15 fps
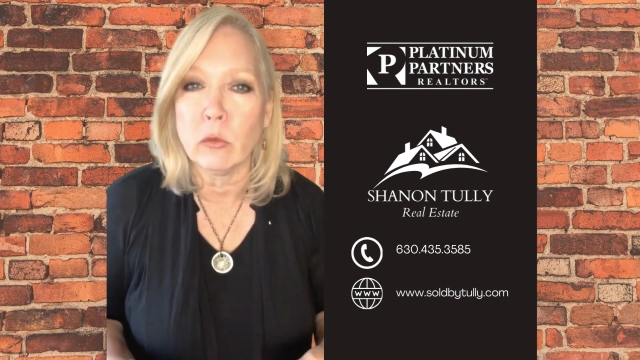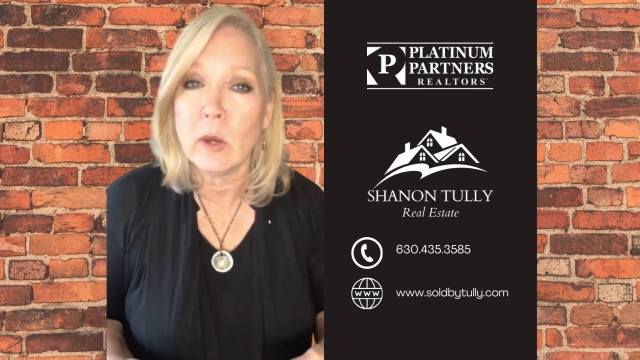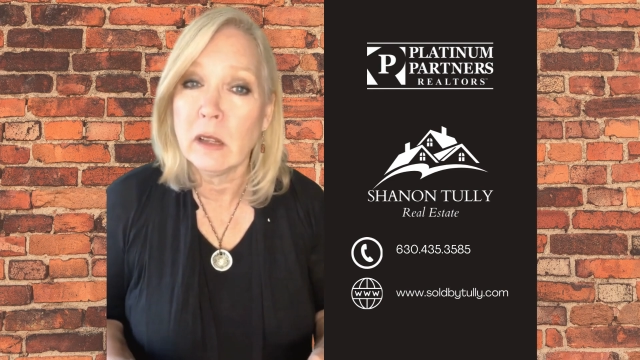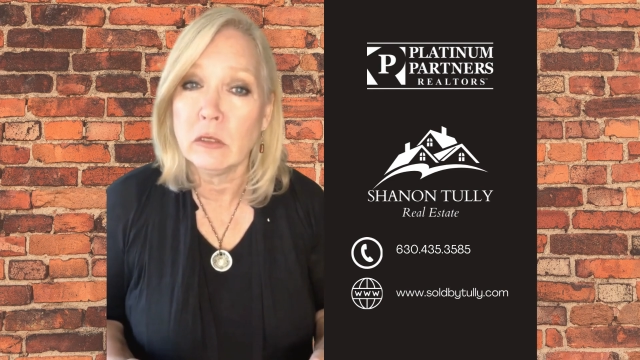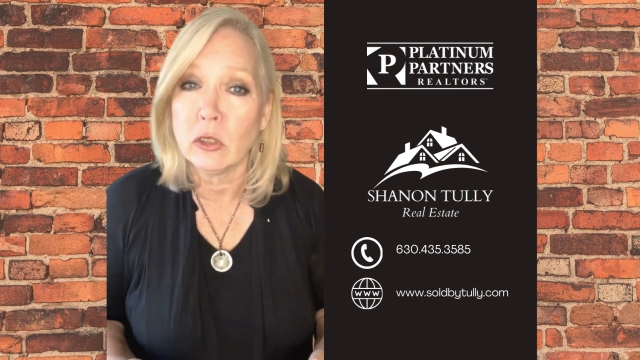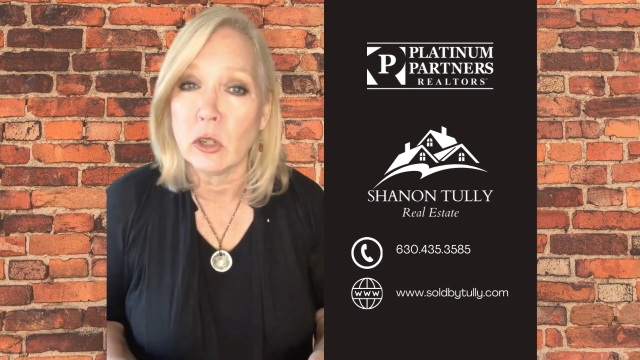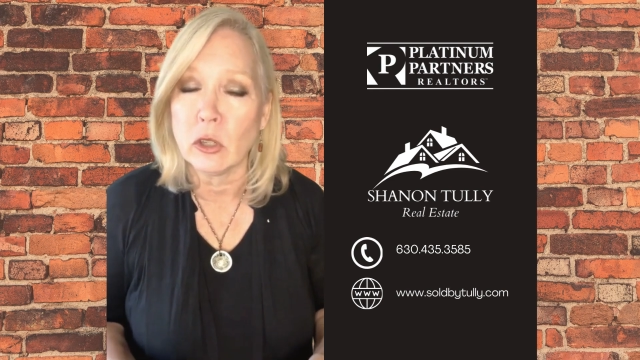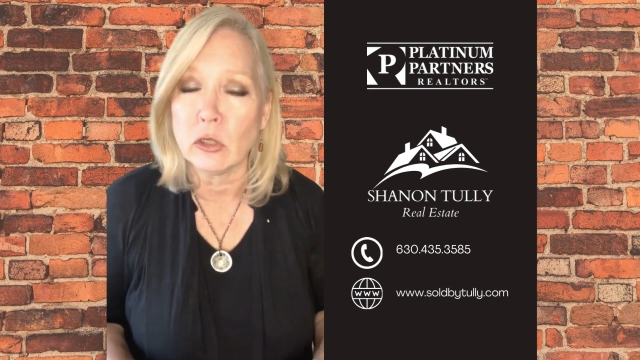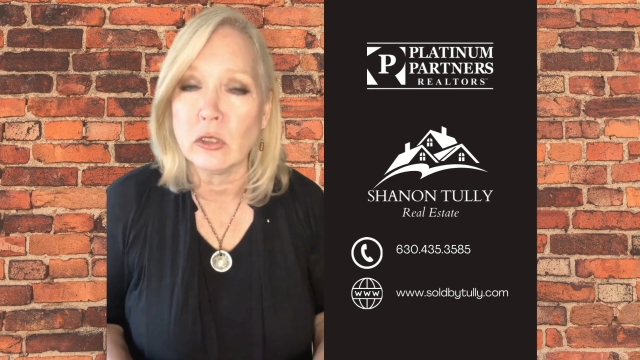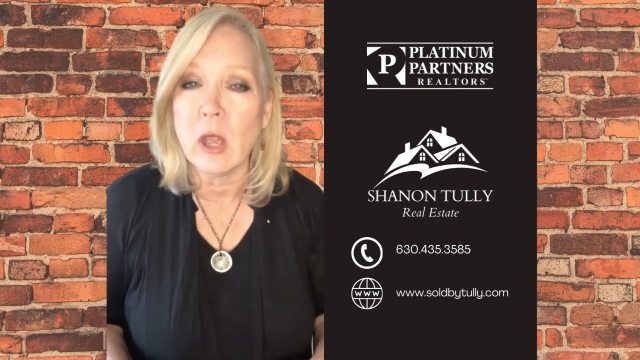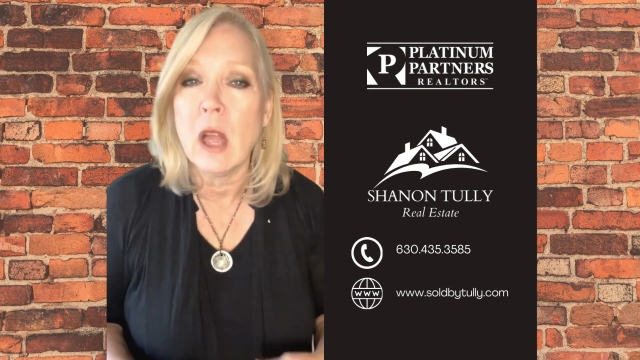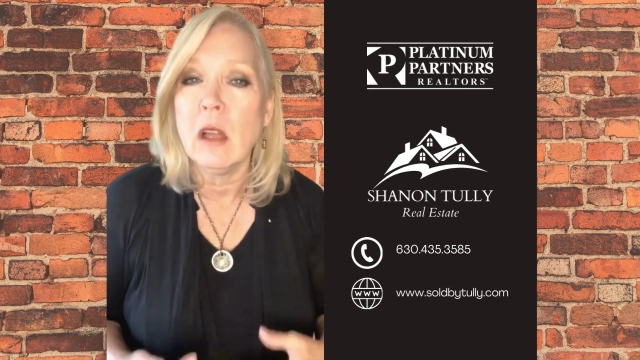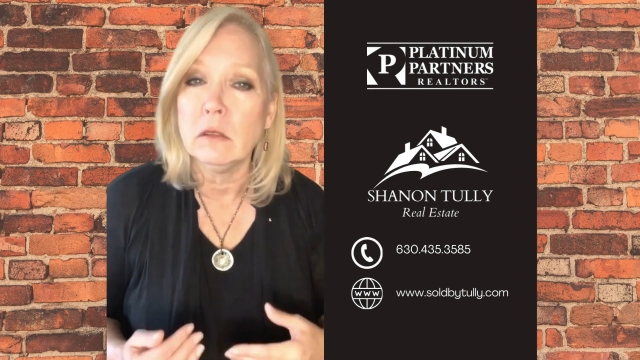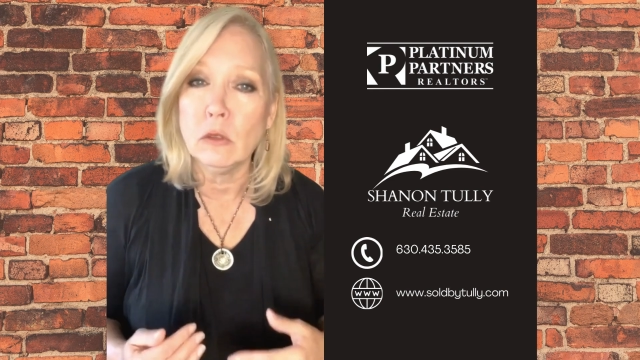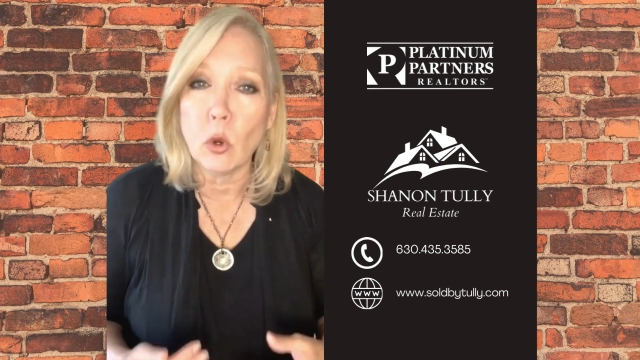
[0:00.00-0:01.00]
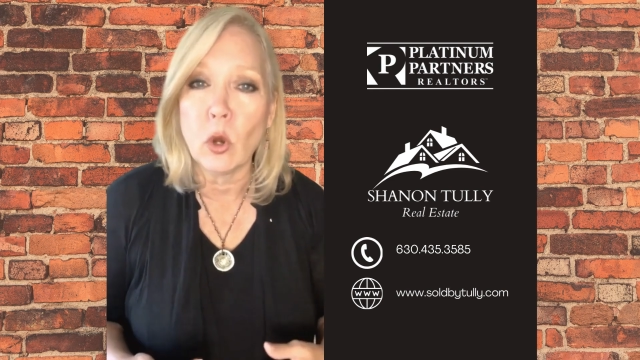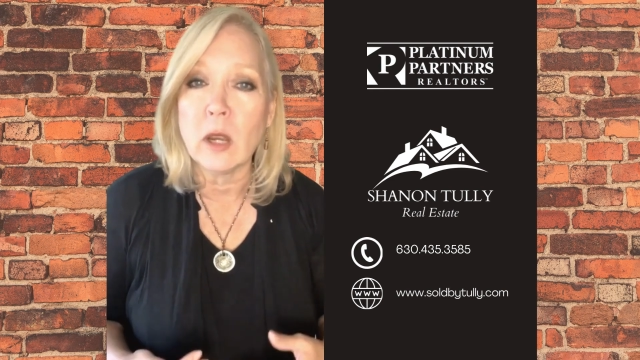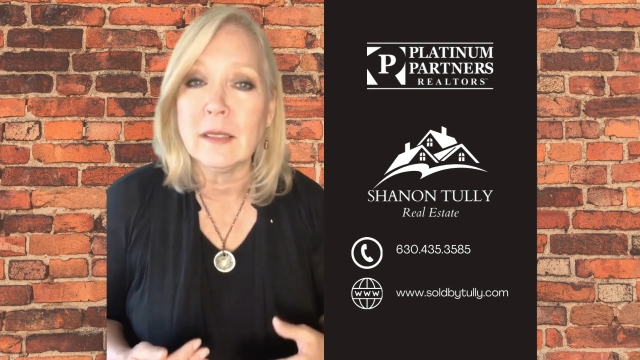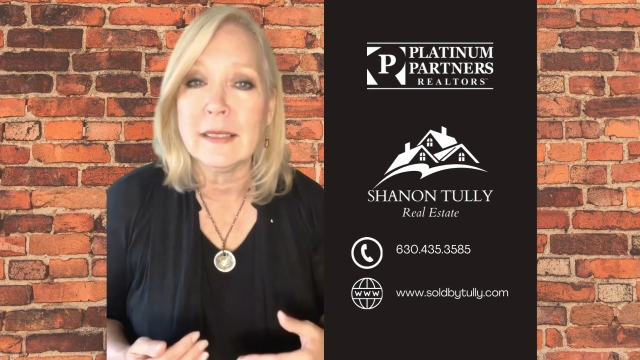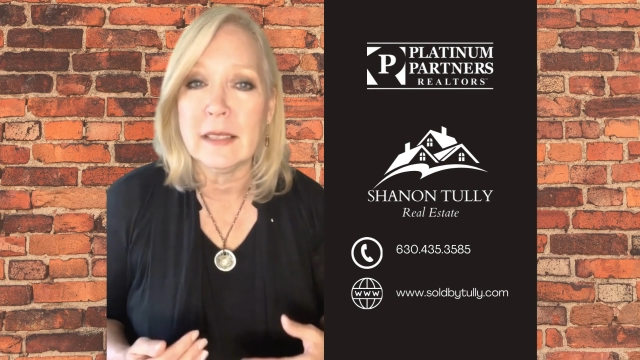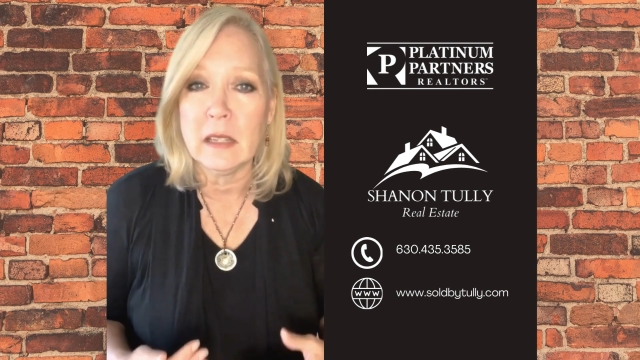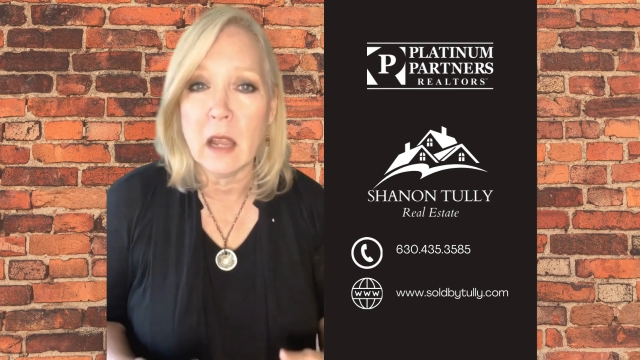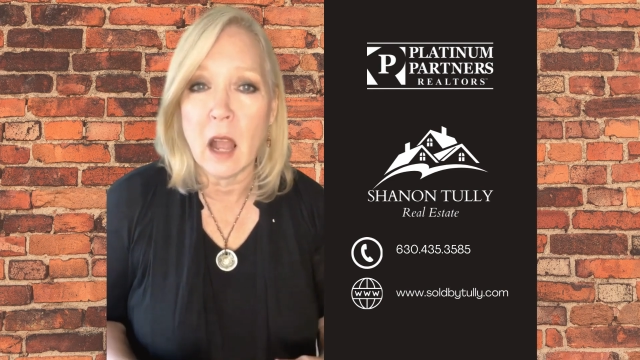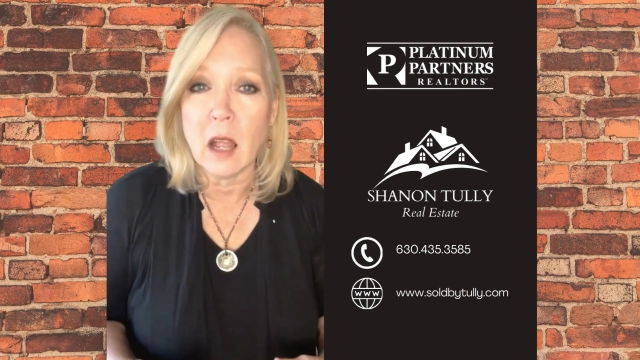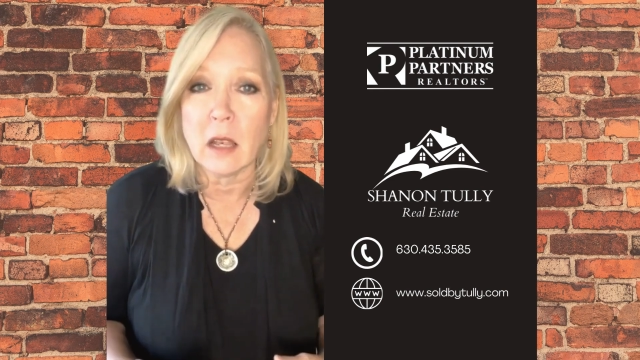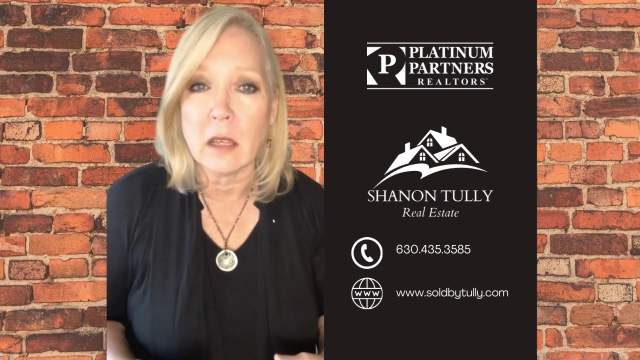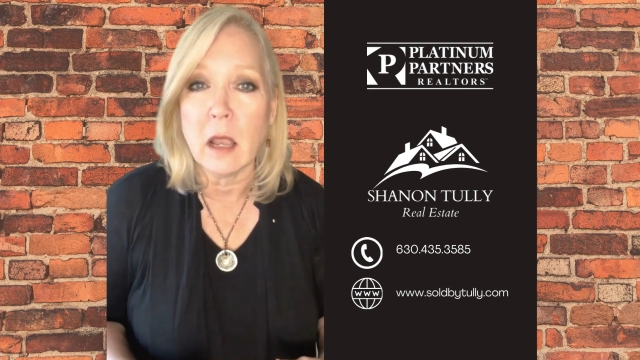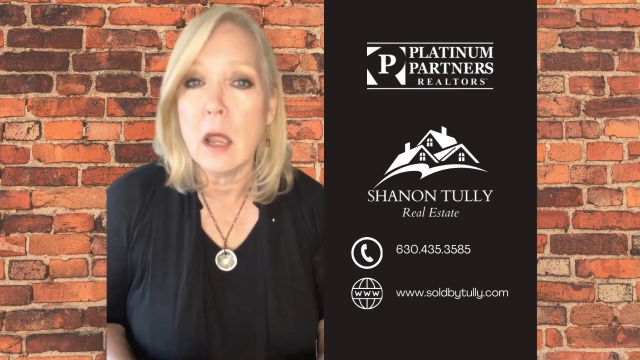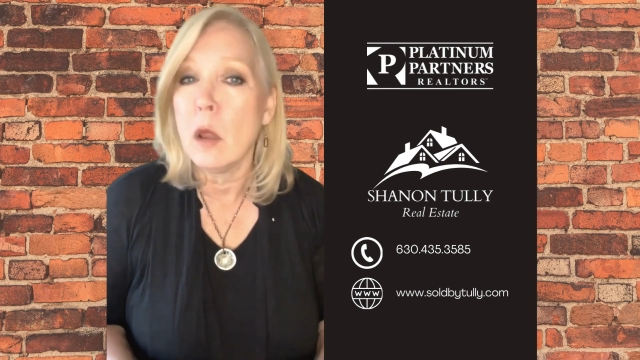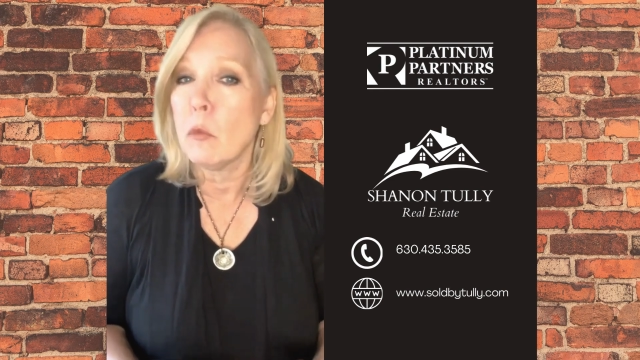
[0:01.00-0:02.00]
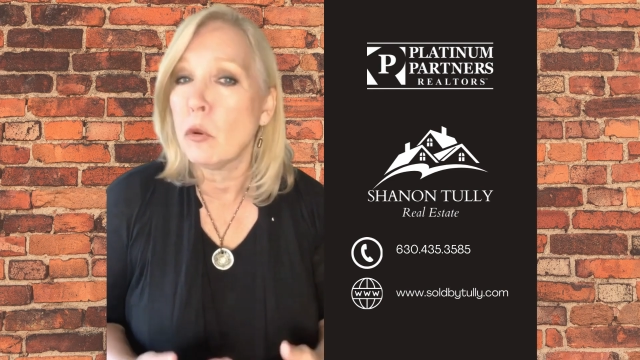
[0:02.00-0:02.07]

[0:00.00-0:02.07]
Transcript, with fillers: Realtors, Lawrence Yun,